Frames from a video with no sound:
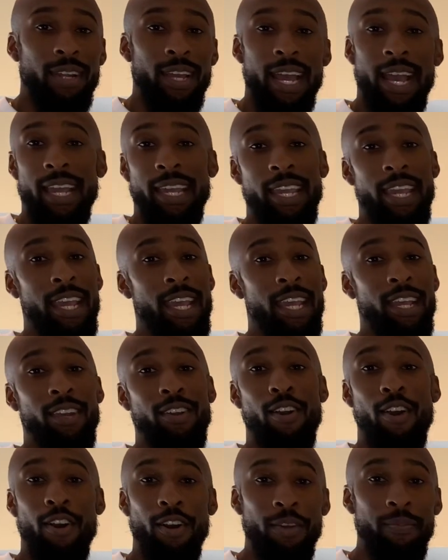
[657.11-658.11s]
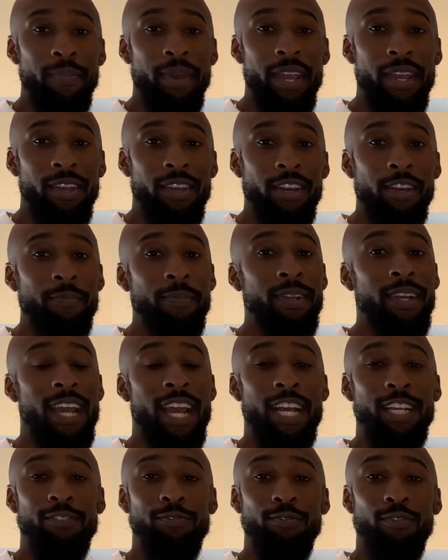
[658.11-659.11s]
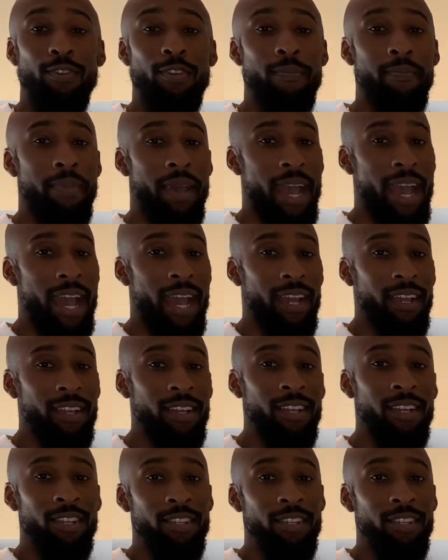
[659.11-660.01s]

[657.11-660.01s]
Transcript: I can't call the bank up and ask for it back.